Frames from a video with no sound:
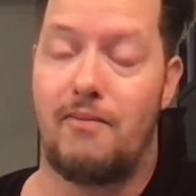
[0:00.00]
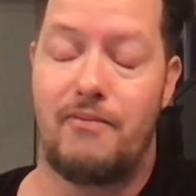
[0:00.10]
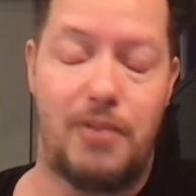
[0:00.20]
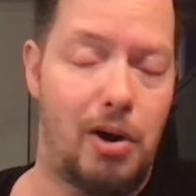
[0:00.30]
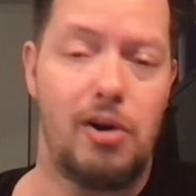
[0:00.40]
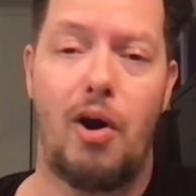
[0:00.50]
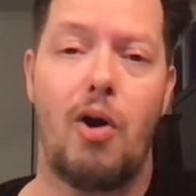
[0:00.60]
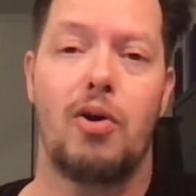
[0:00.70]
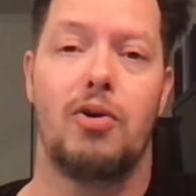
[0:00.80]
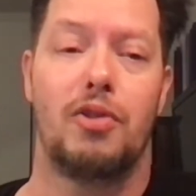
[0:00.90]
far
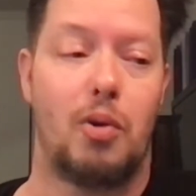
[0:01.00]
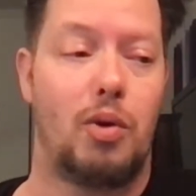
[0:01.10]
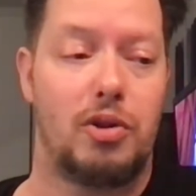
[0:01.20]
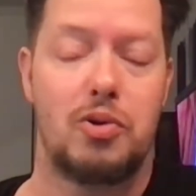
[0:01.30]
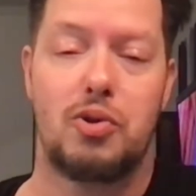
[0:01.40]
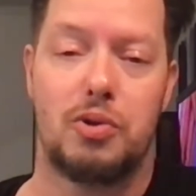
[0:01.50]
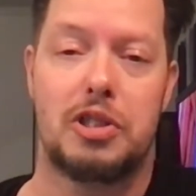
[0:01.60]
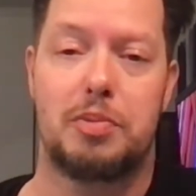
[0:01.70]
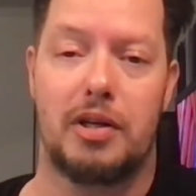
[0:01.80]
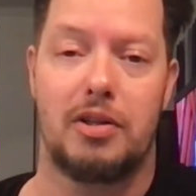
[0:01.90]
harder than what those schools
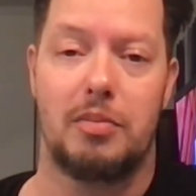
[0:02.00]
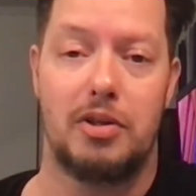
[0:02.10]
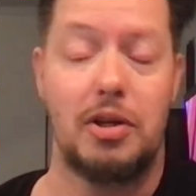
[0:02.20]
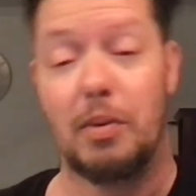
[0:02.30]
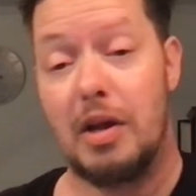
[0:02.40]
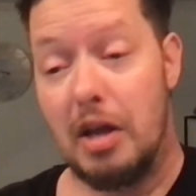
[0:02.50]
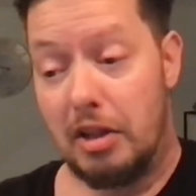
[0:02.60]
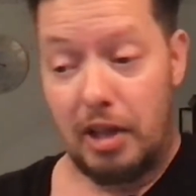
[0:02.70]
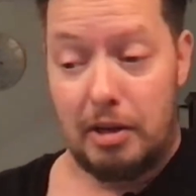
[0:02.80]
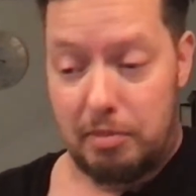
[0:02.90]
expected them to do.
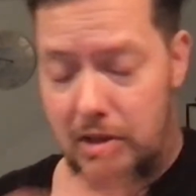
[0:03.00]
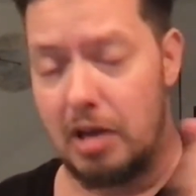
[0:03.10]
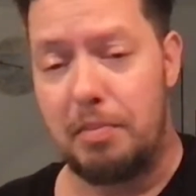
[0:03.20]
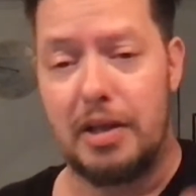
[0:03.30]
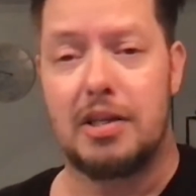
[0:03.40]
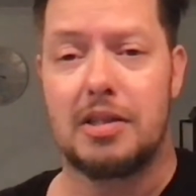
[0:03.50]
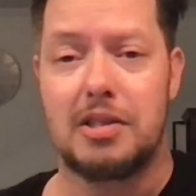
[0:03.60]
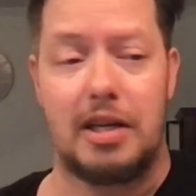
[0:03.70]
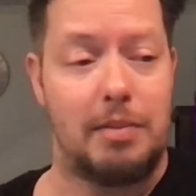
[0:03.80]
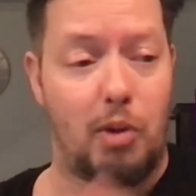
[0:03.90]
They did beat Texas
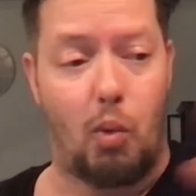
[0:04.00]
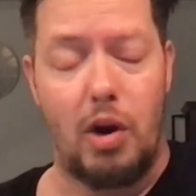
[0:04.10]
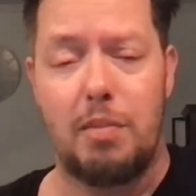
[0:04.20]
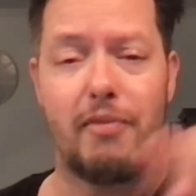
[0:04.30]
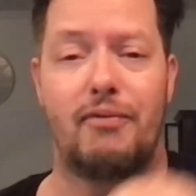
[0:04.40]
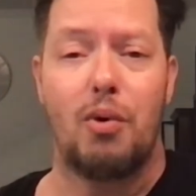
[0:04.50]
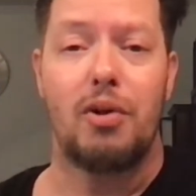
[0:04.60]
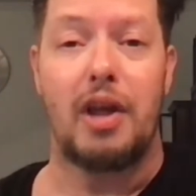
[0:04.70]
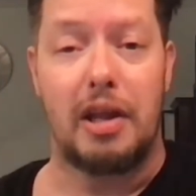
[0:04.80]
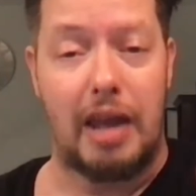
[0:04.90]
A&M the week
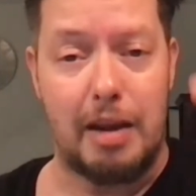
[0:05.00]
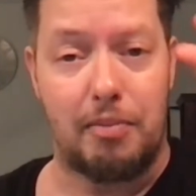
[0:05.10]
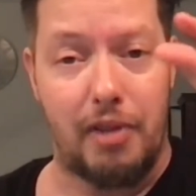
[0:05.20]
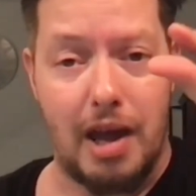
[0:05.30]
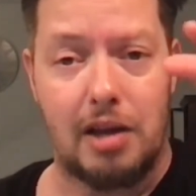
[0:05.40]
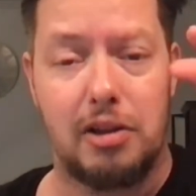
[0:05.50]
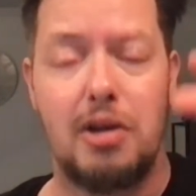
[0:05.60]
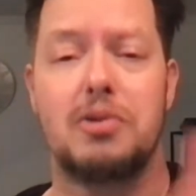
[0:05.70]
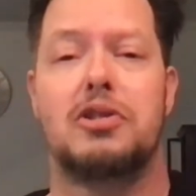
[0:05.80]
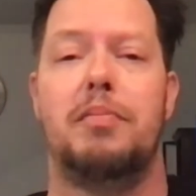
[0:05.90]
before. They came that
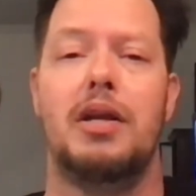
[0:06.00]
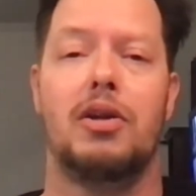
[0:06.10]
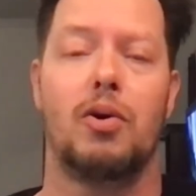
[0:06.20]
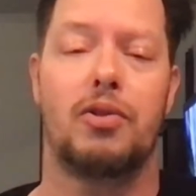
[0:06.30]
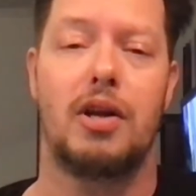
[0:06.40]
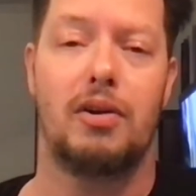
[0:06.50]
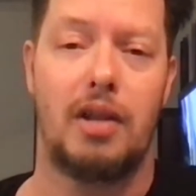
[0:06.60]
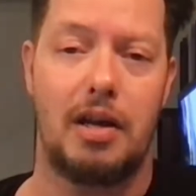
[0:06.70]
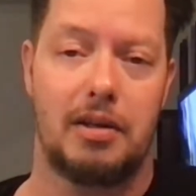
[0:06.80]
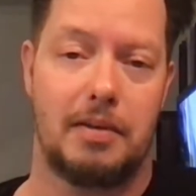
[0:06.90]
close to beating North
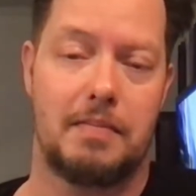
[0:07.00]
Carolina.